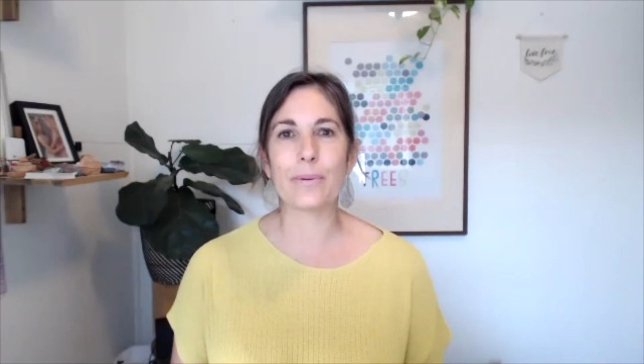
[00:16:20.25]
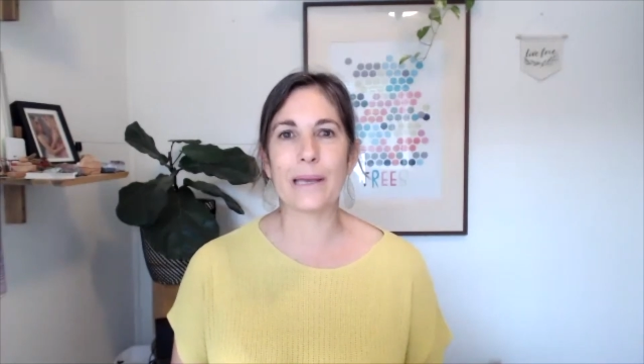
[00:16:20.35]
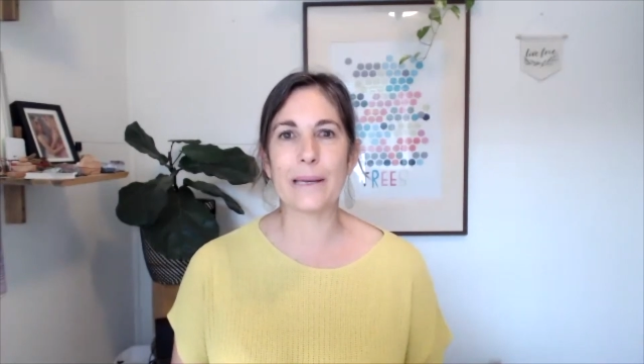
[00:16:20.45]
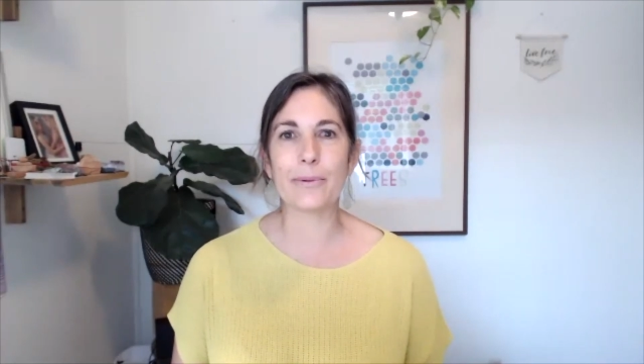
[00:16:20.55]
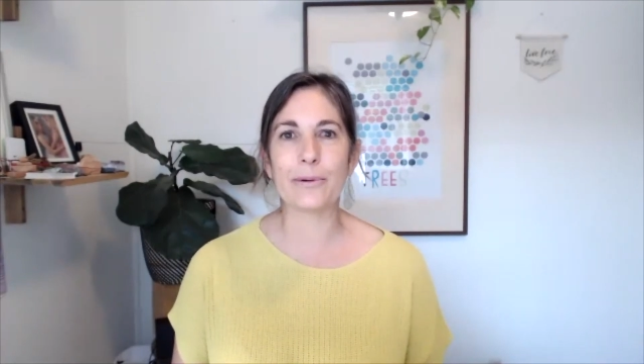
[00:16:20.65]

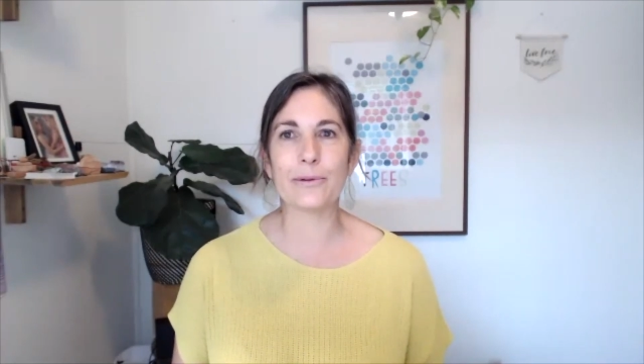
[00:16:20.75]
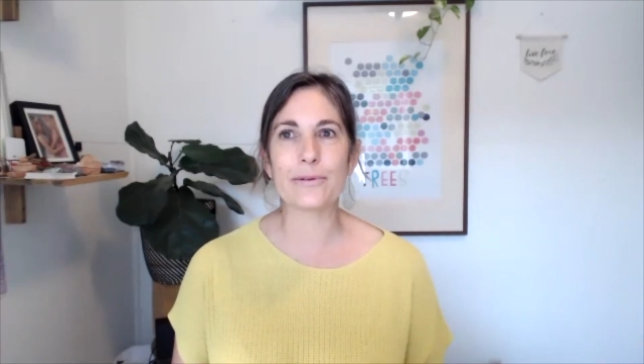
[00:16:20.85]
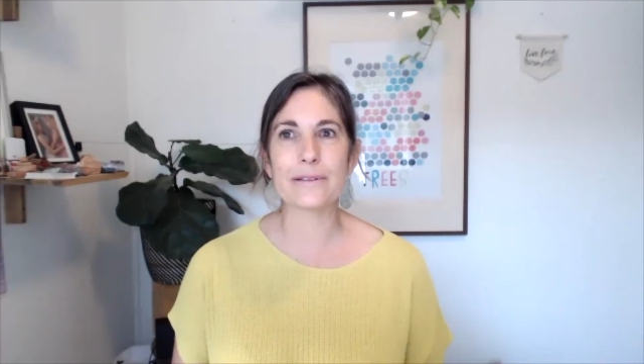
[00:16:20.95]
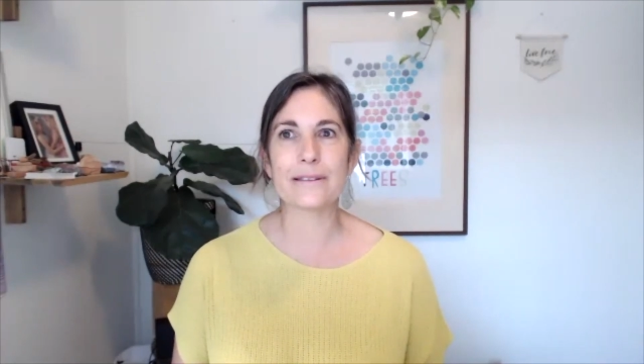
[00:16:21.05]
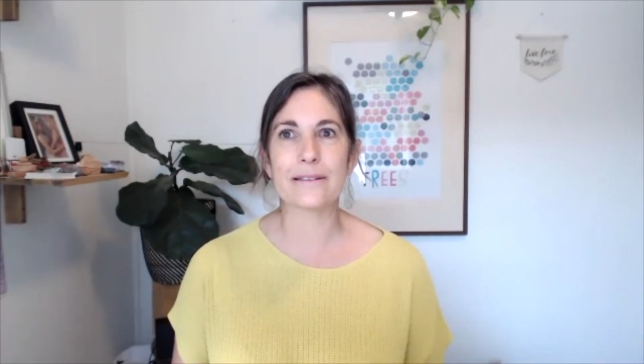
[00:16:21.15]

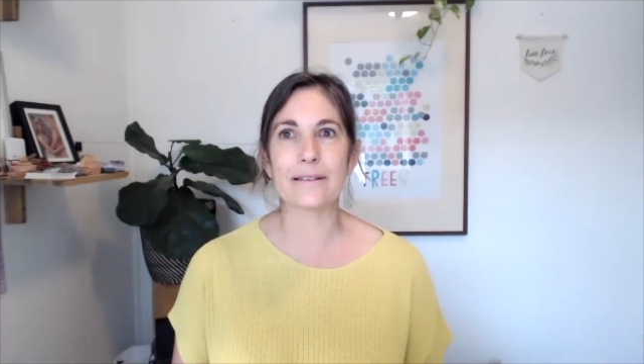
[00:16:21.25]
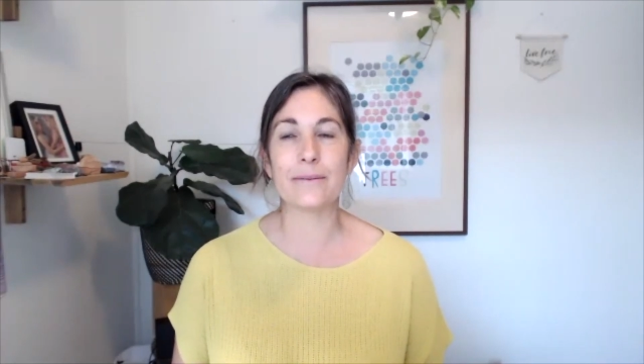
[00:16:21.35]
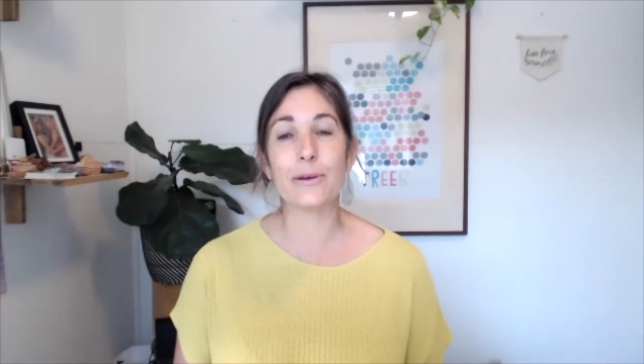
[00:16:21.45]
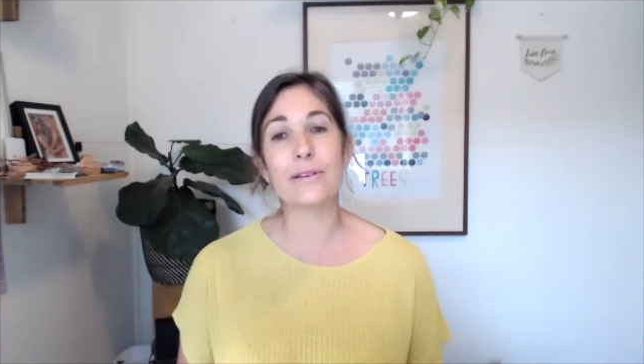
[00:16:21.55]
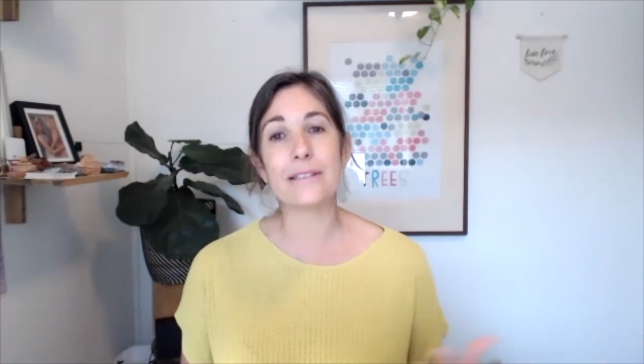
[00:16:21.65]
people's
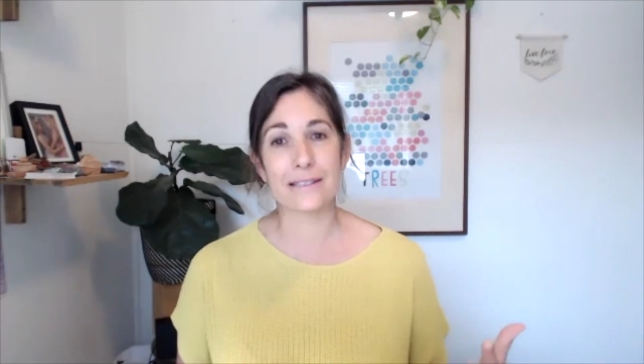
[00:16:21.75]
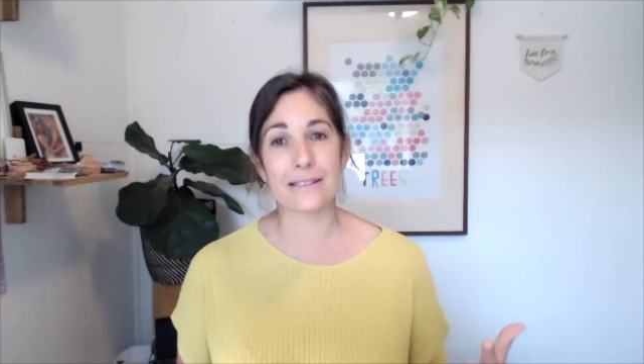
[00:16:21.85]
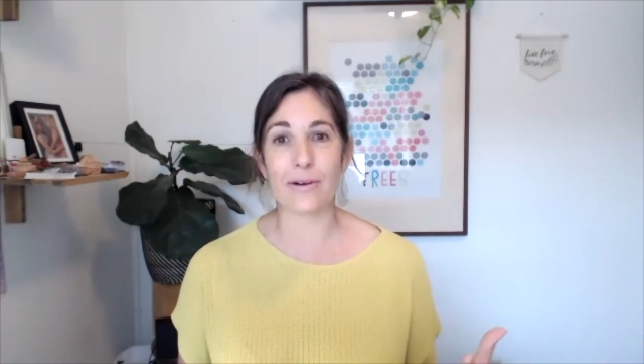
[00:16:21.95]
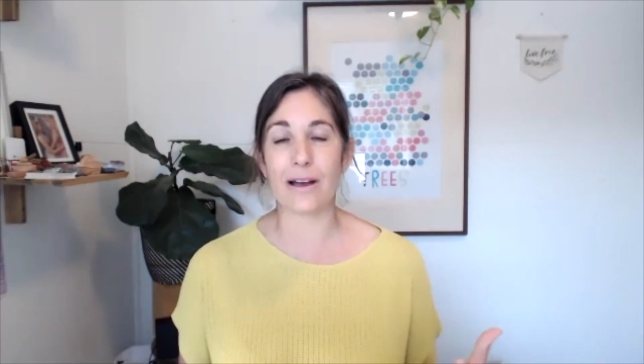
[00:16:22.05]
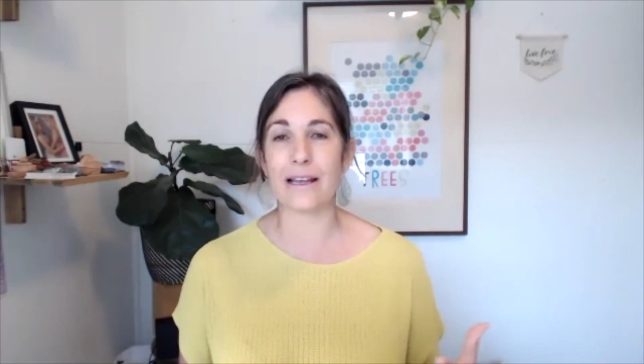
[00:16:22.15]
immune
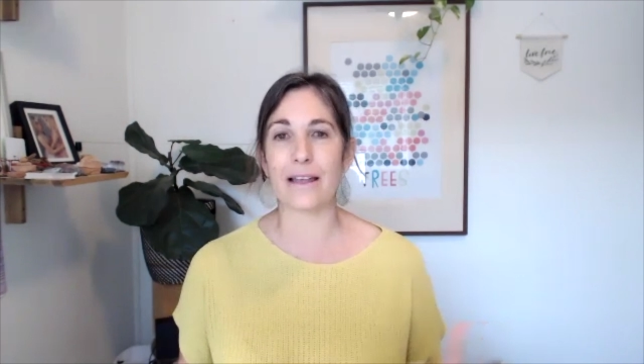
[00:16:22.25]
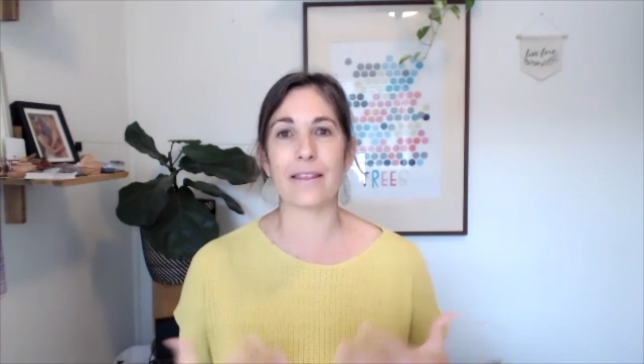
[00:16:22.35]
system right now?